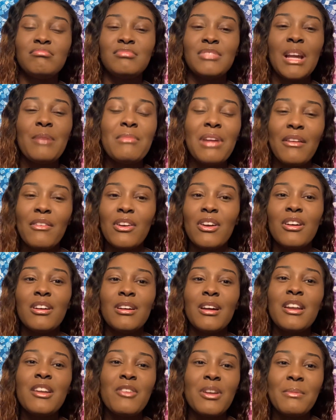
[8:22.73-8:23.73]
I'm
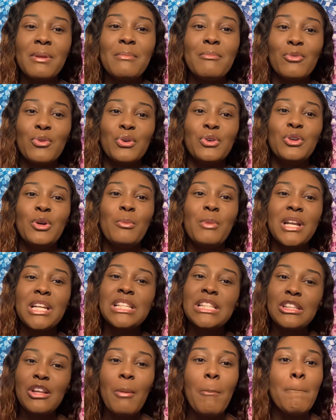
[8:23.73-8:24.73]
not gonna be rude, but this
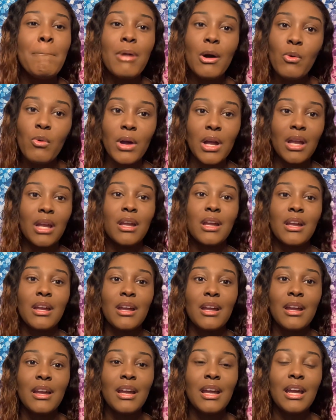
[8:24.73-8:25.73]
little boy
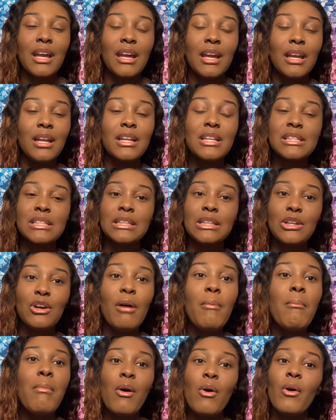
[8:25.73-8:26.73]
is
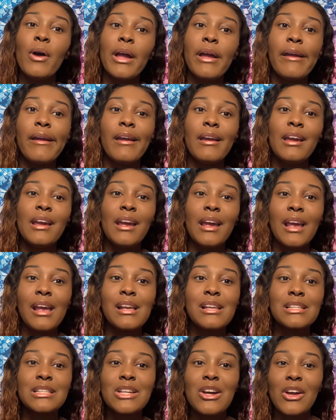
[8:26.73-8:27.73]

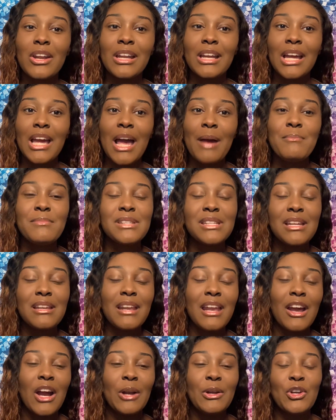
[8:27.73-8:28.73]
gonna, I'm sitting
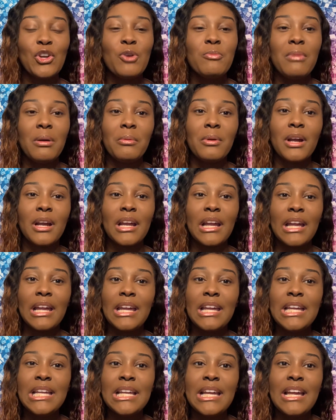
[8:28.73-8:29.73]
there doing my work and
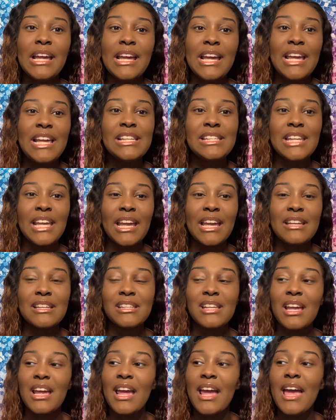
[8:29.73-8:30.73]
he says,
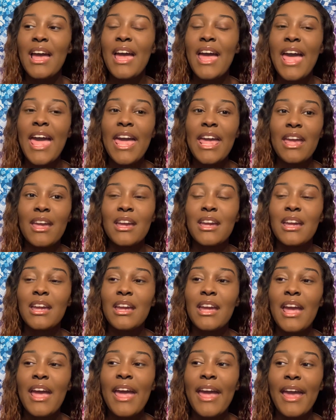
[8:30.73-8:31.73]
hey,
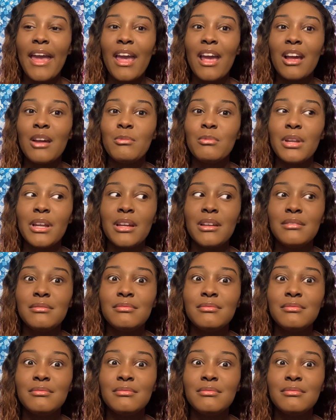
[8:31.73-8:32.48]
I'm like,